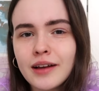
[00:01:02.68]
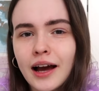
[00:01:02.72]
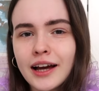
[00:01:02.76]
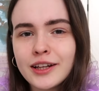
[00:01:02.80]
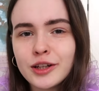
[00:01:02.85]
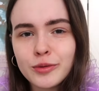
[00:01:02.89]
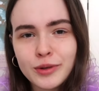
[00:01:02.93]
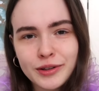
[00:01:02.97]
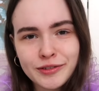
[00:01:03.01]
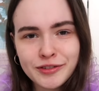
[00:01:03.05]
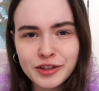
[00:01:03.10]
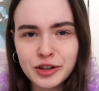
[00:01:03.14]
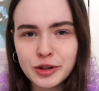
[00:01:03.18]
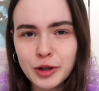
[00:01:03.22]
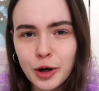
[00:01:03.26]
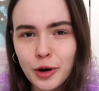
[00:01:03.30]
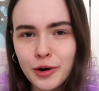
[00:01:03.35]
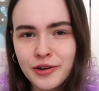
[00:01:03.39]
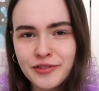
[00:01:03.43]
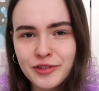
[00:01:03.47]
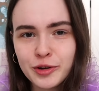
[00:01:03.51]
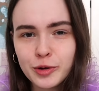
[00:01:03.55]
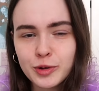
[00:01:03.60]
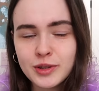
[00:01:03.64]
I don't even know
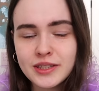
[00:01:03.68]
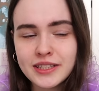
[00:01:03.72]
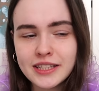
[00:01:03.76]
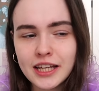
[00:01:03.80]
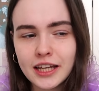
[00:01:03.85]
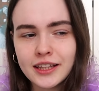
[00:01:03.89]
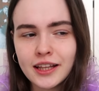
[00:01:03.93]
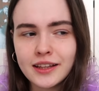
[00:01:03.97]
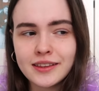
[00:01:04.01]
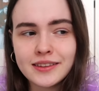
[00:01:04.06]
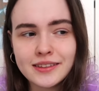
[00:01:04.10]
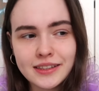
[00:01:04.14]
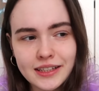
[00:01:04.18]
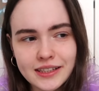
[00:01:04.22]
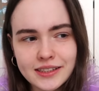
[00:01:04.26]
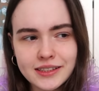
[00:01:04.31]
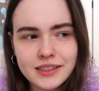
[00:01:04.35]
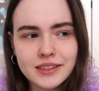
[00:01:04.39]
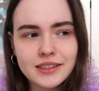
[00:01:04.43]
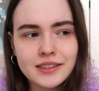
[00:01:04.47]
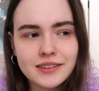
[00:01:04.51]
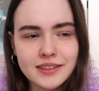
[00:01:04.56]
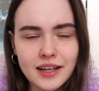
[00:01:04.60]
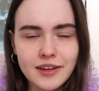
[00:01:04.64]
if you could say that this
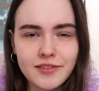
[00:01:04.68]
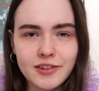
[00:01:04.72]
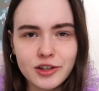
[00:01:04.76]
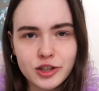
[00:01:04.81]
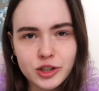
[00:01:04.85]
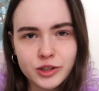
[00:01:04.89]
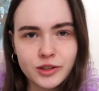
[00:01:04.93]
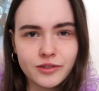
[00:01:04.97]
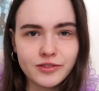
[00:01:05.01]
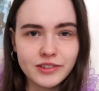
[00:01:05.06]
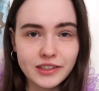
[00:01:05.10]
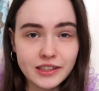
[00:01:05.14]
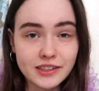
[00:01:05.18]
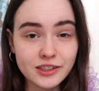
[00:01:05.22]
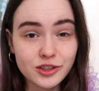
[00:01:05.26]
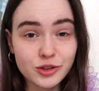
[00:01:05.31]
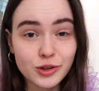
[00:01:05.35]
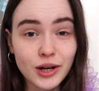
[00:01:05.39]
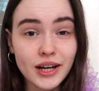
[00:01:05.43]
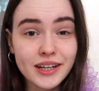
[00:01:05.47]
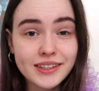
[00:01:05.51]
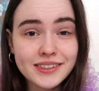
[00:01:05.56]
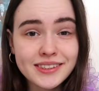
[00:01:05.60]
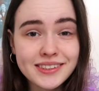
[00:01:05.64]
is a version of this
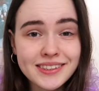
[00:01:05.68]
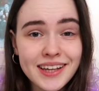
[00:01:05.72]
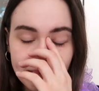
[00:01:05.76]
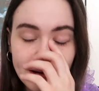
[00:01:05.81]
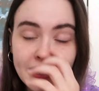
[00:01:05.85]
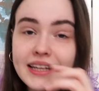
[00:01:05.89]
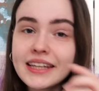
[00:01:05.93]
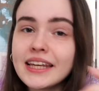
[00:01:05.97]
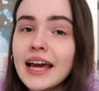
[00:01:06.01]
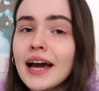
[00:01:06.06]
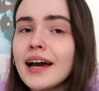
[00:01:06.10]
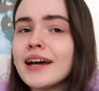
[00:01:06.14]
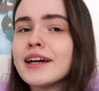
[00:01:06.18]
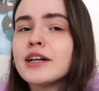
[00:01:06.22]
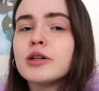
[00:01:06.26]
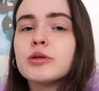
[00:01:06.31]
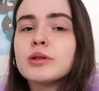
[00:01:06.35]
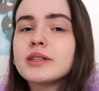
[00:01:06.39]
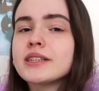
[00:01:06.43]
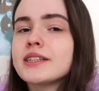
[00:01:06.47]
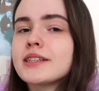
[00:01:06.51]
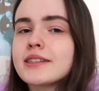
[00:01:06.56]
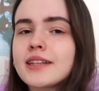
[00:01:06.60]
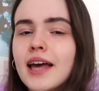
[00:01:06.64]
dress, but yeah, it
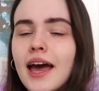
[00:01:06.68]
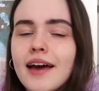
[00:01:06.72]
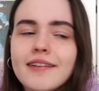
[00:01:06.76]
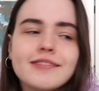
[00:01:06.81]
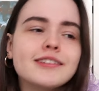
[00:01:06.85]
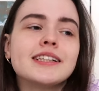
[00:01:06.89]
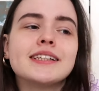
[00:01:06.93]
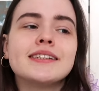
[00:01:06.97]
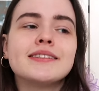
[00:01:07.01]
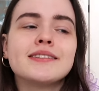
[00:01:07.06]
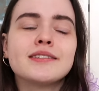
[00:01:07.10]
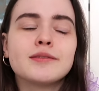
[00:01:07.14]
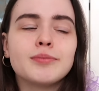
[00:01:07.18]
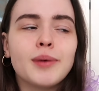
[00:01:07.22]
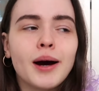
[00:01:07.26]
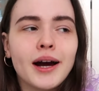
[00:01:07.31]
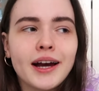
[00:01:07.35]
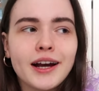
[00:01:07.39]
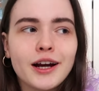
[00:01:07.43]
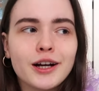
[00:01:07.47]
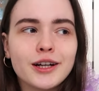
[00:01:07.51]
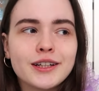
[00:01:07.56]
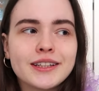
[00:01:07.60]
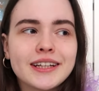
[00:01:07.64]
was heavily
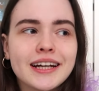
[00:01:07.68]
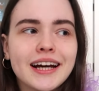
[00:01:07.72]
inspired.